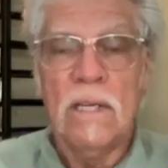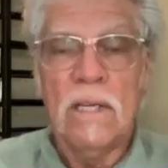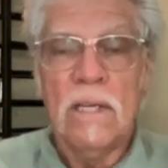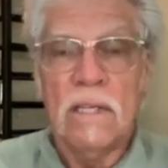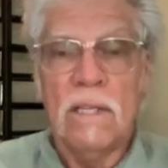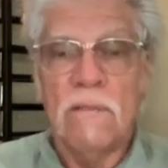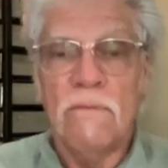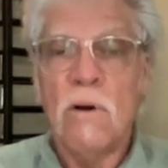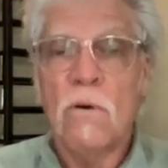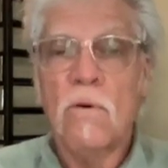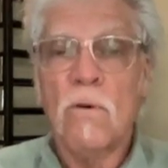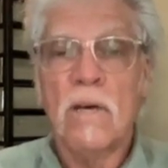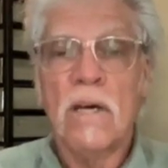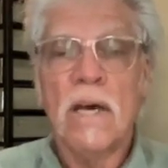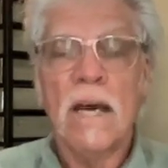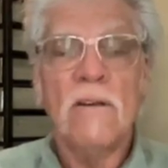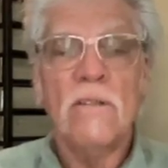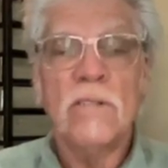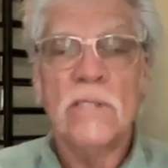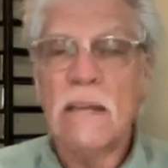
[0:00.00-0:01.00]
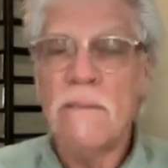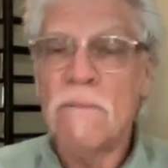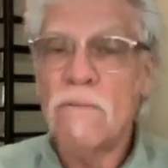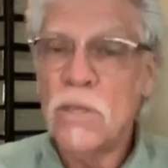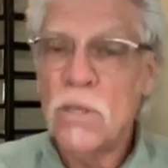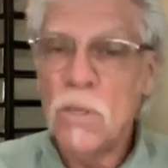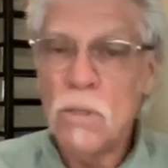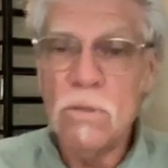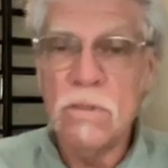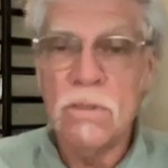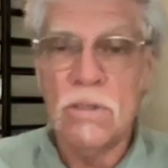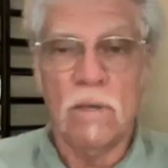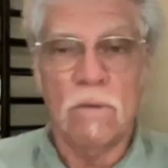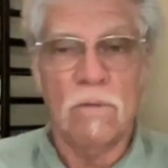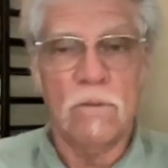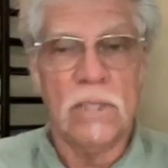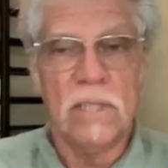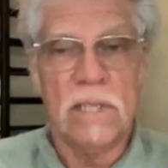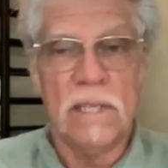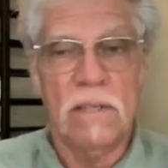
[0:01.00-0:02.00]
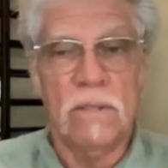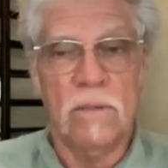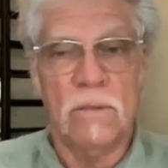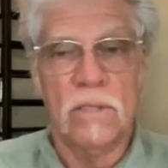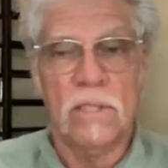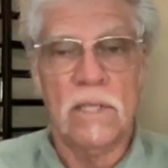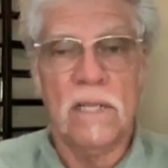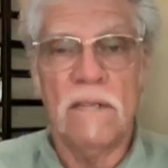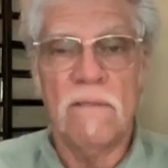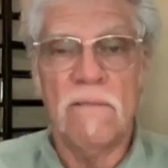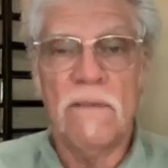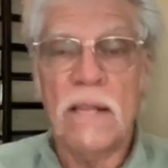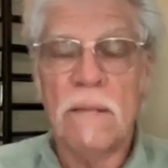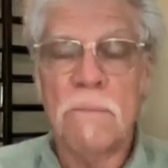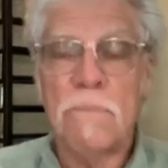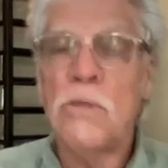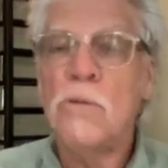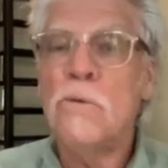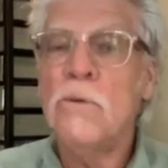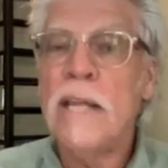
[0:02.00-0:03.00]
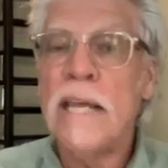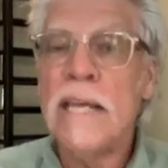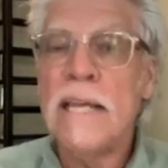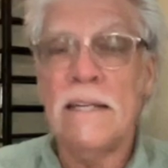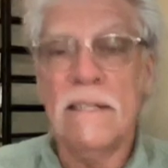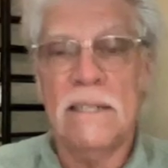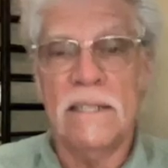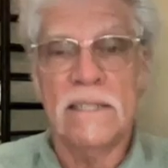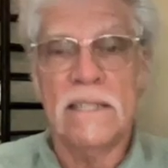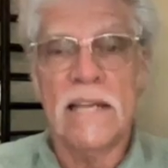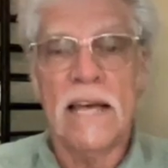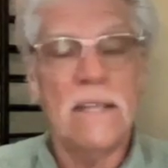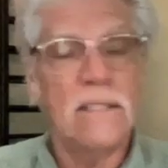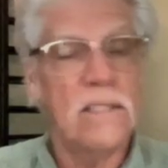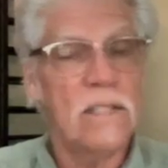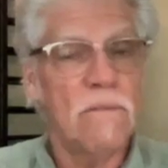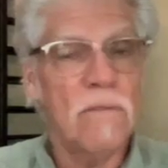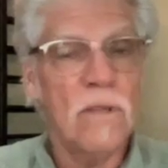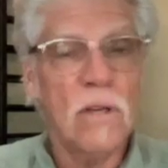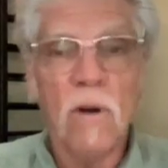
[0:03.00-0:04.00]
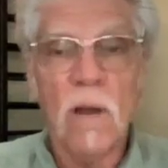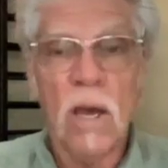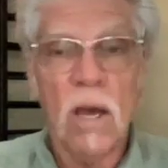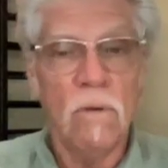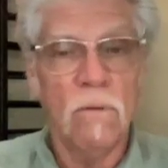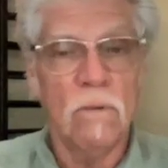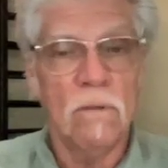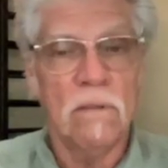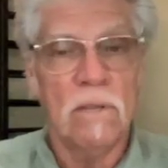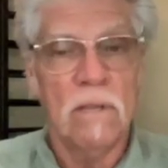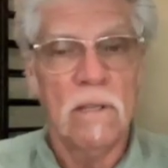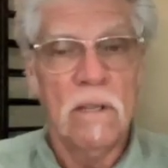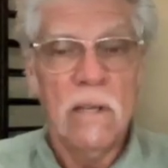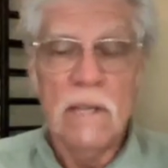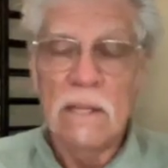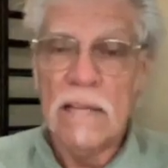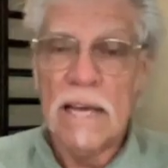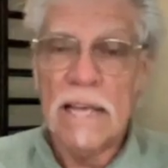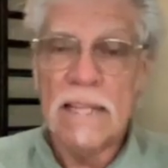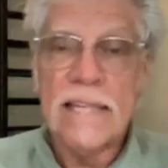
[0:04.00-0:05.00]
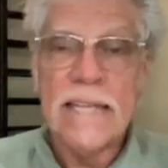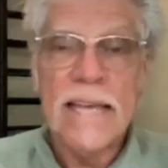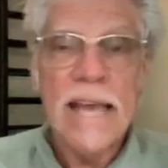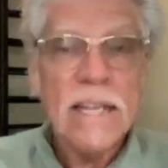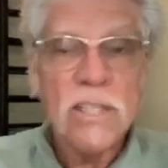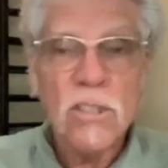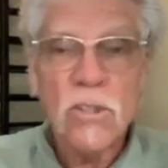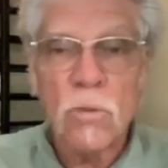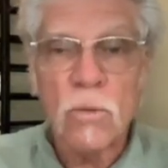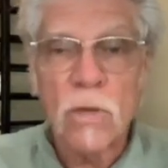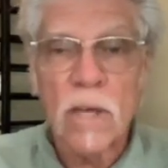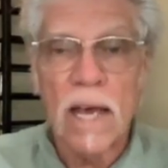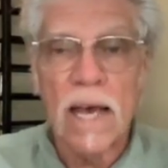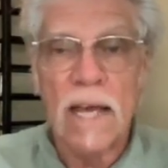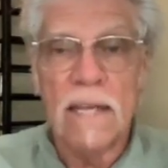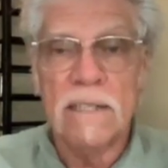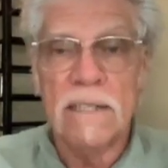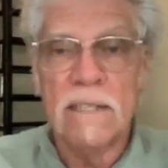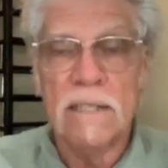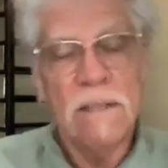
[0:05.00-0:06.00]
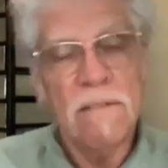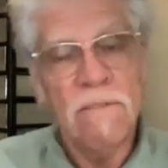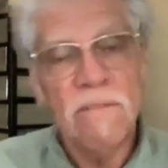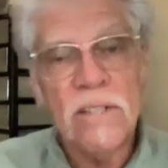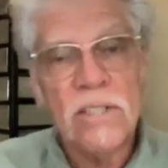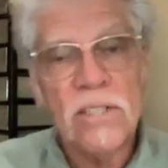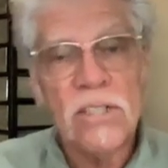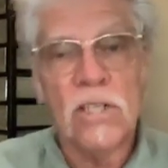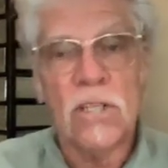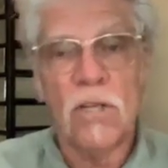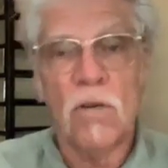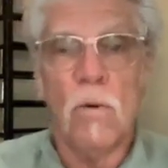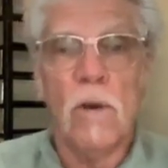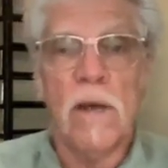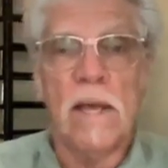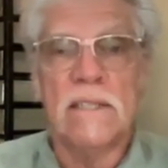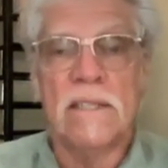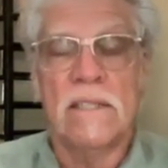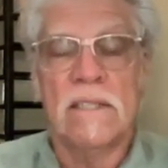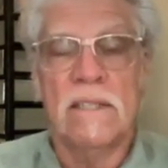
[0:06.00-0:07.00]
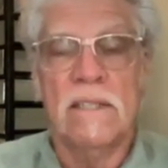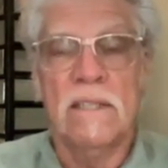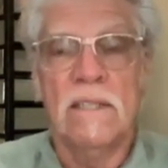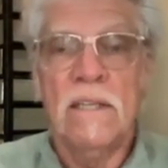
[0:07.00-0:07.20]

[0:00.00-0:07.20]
The Vogel cutters have used those skills to develop unique designs of their own, like the Angel Cut, the Vision Quest,